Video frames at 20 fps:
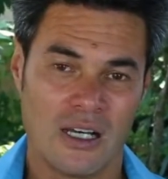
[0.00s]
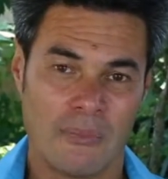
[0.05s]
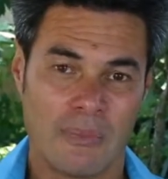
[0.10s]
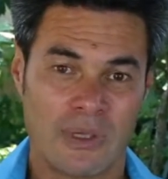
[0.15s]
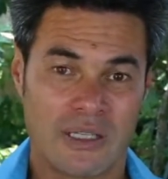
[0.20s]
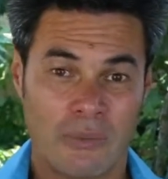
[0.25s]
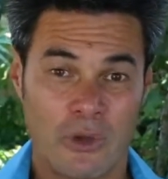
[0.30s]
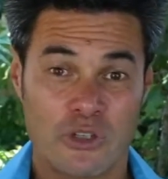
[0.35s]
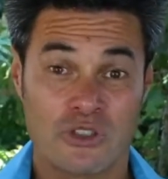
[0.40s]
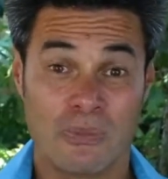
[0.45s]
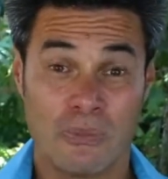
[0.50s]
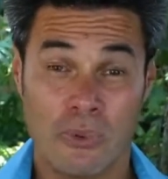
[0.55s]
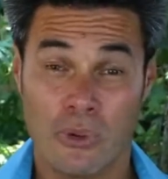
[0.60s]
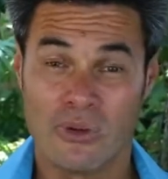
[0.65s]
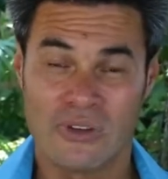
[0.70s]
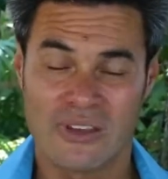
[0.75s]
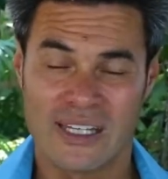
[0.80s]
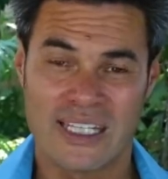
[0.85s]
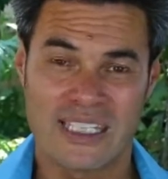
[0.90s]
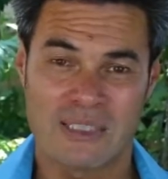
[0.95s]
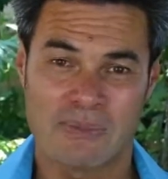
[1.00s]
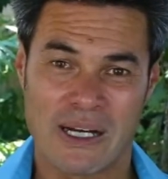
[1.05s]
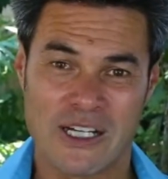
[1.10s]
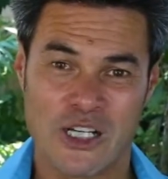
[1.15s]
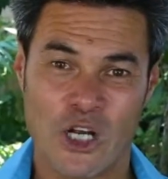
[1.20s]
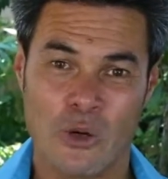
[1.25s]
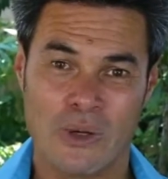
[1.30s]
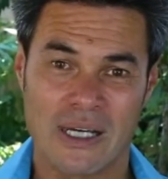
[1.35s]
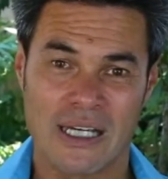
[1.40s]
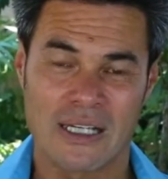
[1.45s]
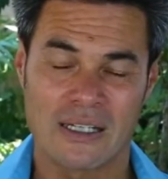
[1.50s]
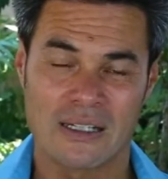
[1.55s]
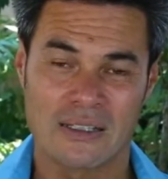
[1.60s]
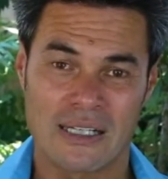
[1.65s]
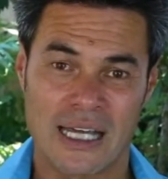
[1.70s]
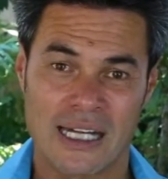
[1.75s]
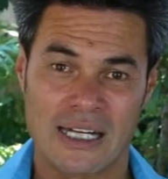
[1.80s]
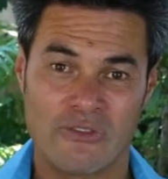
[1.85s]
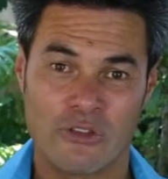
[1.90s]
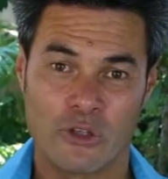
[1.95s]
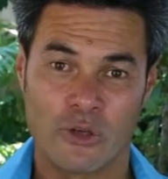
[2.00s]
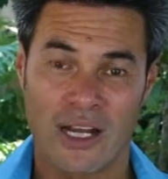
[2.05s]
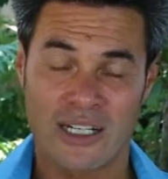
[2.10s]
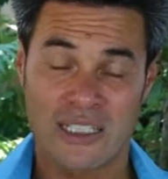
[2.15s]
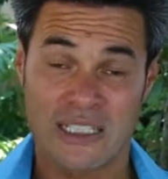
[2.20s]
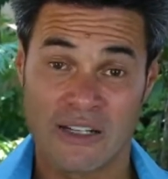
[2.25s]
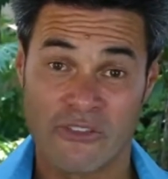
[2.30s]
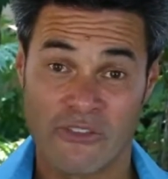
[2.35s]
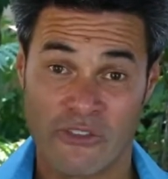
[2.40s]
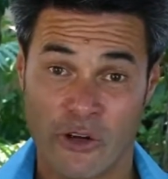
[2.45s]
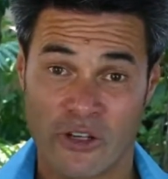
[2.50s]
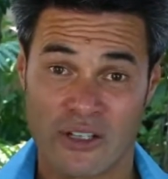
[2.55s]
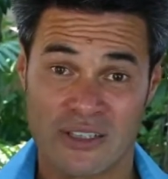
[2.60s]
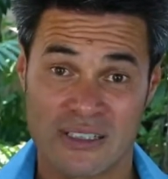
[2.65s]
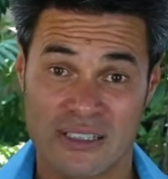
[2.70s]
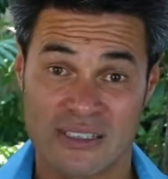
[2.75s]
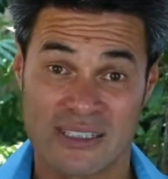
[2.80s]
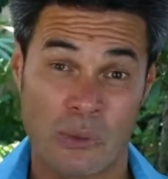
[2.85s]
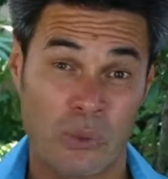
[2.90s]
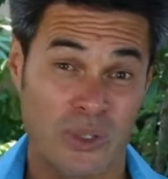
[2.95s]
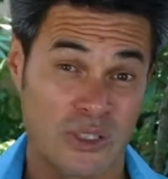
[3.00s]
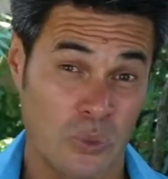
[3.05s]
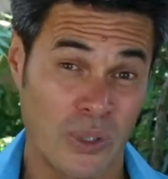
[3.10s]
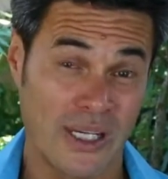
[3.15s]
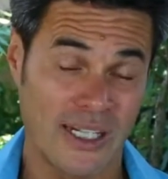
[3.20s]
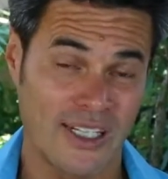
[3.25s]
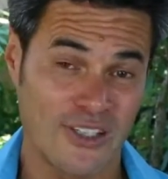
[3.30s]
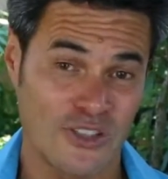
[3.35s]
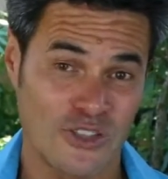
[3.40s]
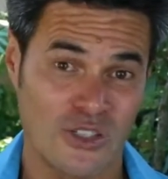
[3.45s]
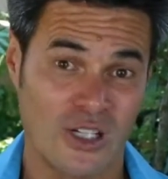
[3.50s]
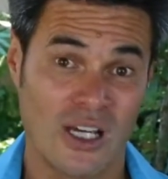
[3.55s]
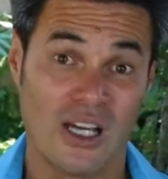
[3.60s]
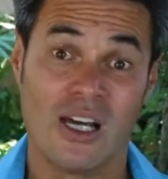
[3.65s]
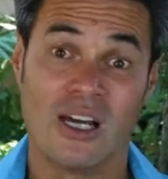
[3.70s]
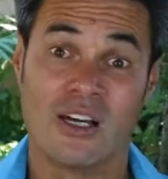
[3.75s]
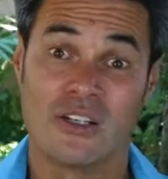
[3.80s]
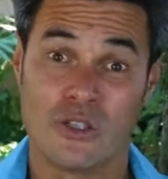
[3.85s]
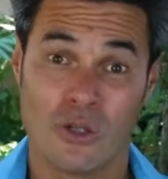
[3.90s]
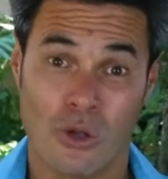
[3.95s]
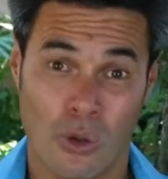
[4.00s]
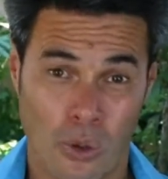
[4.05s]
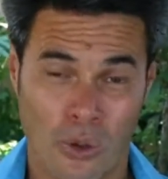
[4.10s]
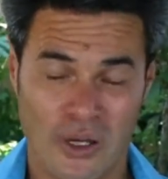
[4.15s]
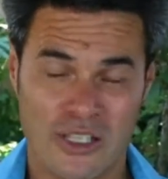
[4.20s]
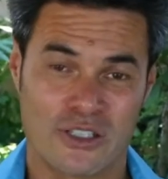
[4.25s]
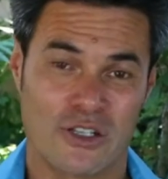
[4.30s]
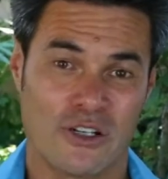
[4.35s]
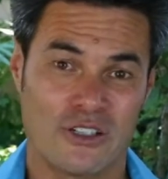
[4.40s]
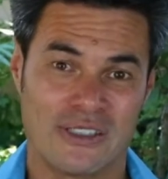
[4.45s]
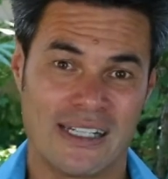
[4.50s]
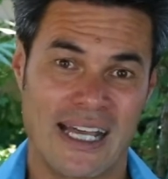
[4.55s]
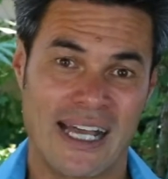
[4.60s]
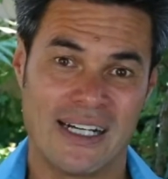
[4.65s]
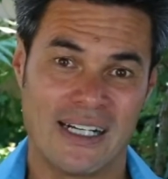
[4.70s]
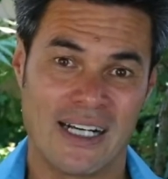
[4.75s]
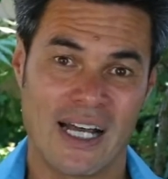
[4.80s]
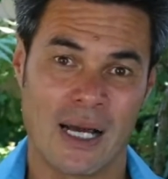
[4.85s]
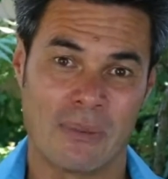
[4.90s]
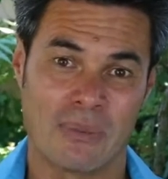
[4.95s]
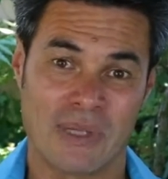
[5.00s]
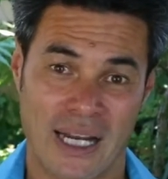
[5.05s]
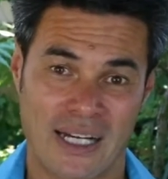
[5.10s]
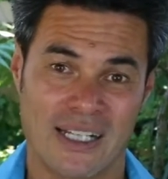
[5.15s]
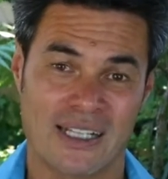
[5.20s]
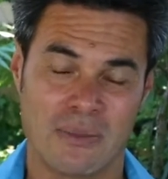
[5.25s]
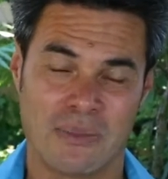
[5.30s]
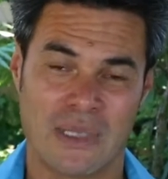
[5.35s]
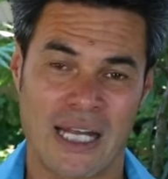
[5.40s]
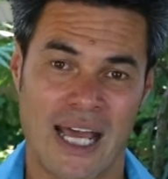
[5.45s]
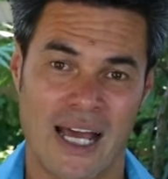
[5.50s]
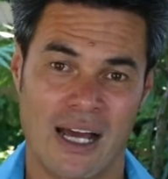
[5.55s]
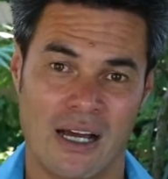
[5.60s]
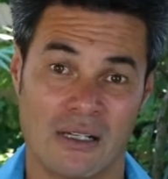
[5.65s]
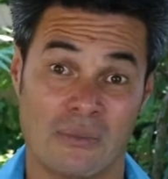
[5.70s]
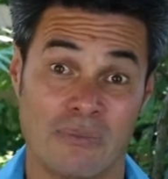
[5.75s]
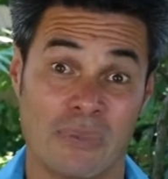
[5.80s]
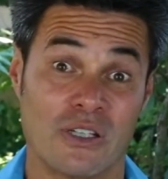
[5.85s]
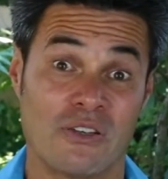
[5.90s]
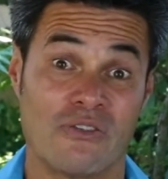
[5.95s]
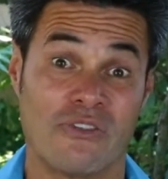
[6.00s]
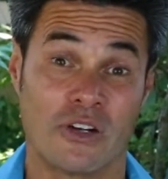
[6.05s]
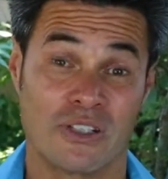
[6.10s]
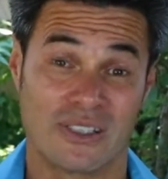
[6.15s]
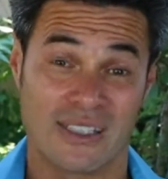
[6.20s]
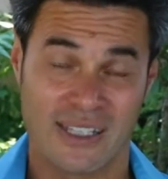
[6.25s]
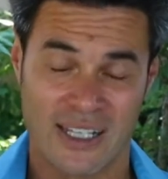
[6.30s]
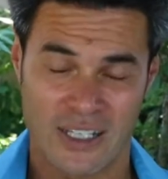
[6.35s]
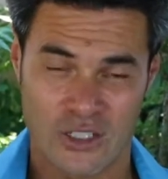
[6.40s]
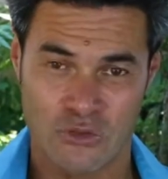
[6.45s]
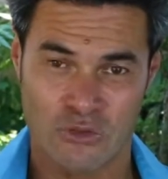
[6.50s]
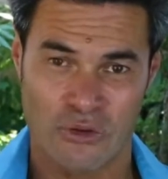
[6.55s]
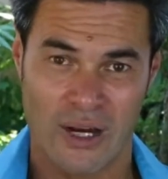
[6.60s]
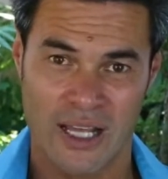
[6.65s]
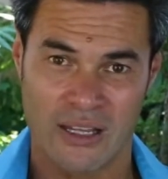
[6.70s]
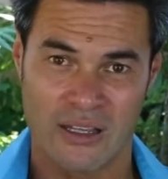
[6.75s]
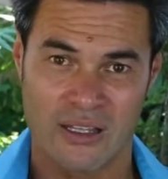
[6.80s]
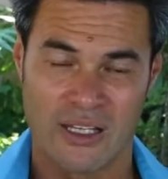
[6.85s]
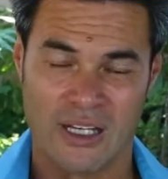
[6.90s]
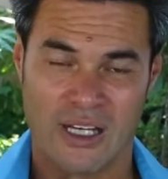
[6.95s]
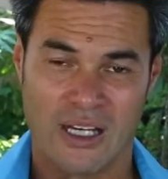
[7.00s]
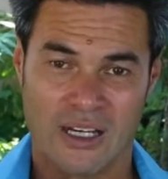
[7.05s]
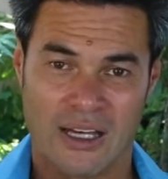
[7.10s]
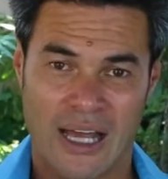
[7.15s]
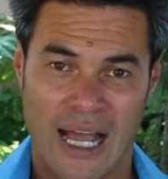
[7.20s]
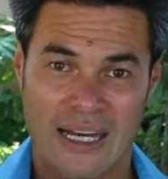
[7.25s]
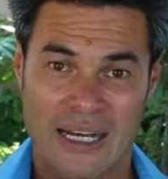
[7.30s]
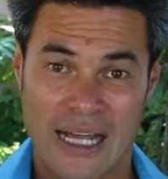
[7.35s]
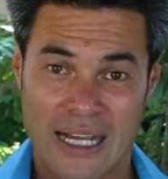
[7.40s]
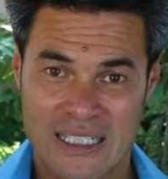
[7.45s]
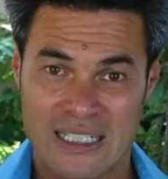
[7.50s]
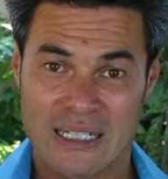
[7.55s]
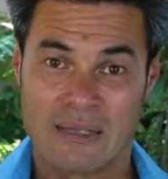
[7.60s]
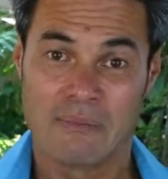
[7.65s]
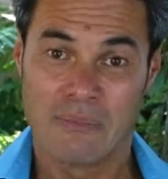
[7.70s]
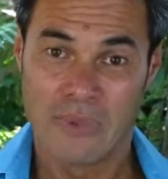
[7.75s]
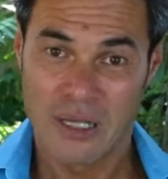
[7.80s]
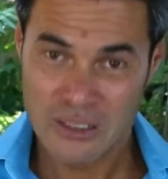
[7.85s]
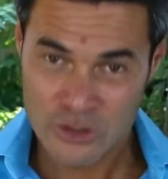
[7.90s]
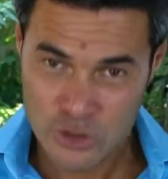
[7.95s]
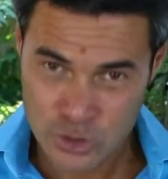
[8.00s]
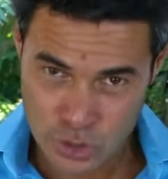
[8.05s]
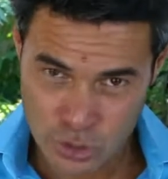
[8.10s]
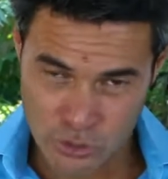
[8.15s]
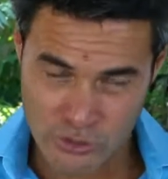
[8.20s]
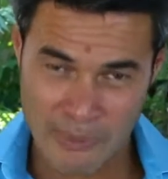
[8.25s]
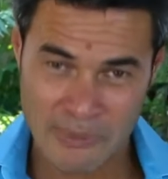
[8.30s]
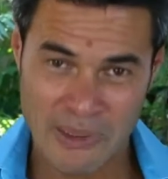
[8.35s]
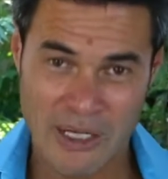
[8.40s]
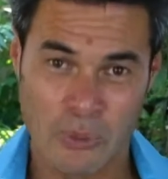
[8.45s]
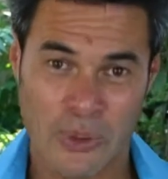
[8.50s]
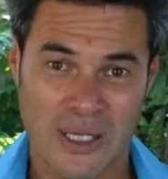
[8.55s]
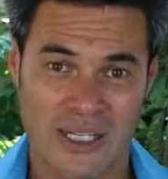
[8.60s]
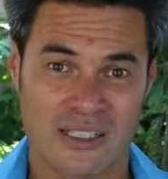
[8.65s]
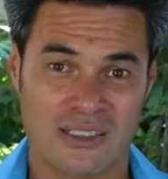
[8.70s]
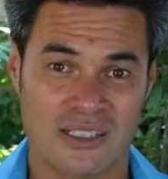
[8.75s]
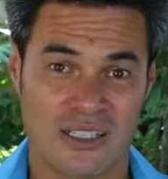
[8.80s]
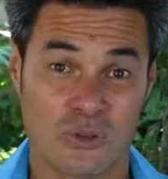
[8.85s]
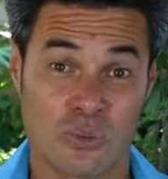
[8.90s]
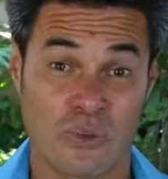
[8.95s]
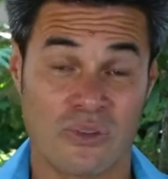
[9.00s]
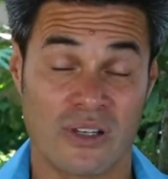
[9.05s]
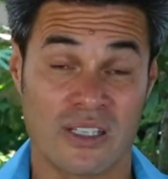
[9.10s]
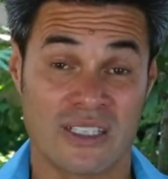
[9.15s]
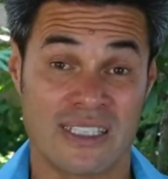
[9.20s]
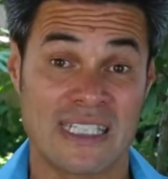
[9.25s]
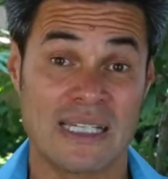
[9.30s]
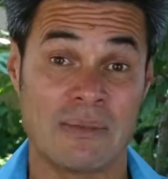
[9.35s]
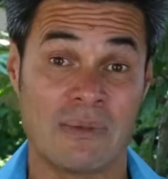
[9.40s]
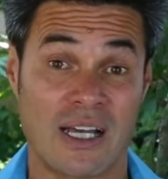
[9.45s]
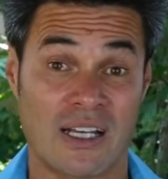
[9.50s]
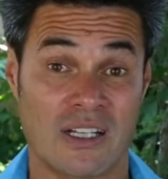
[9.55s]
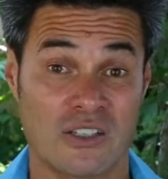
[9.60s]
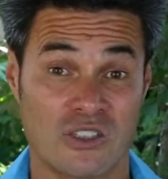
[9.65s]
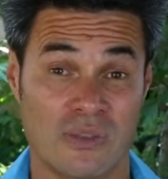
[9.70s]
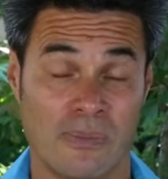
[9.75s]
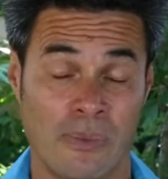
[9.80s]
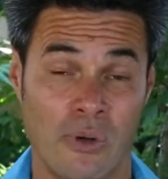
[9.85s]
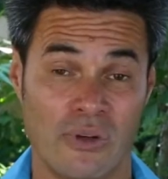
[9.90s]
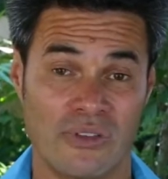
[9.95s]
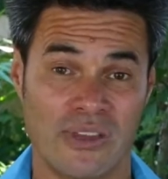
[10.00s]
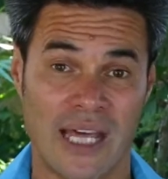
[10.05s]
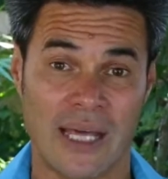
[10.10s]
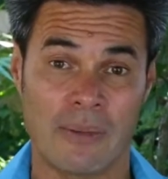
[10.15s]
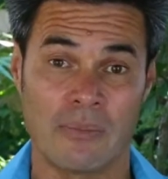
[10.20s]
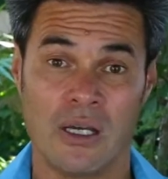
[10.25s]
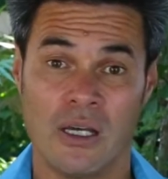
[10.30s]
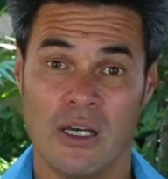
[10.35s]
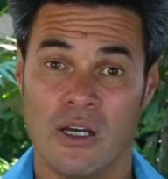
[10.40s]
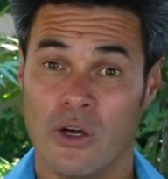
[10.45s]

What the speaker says: But the most important thing is by knowing that if you actually focus at someone's weakness, you're always going to end up cutting them down, but you focus at their strength and actually shore up their weaknesses with a team that can support them,